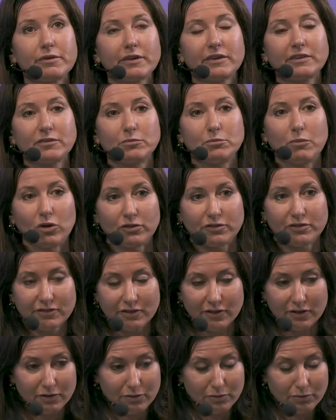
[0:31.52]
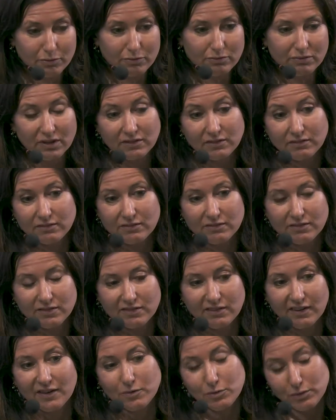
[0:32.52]
in Moscow and
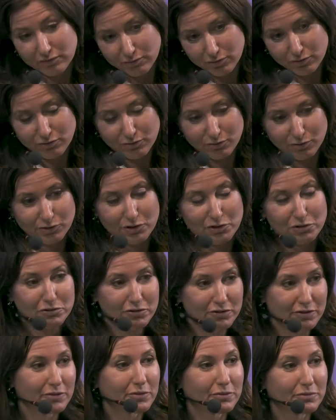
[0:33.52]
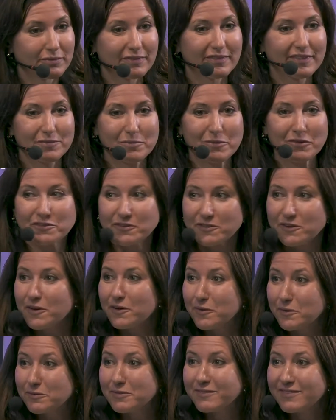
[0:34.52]
I went to school also in
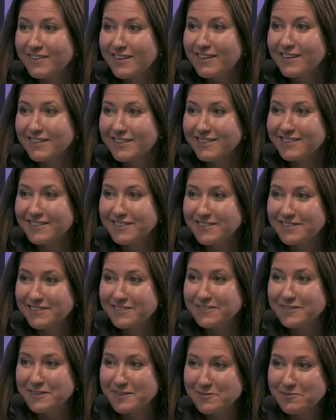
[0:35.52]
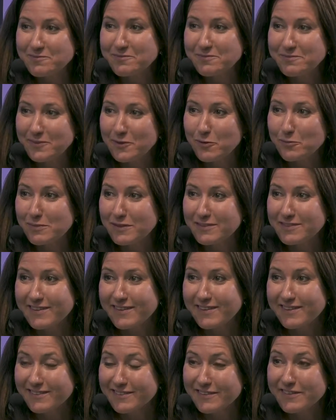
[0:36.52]
Moscow, yeah. Normal
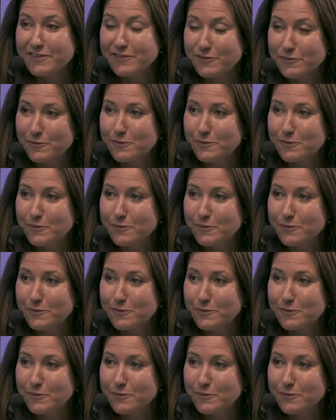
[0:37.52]
secondary school.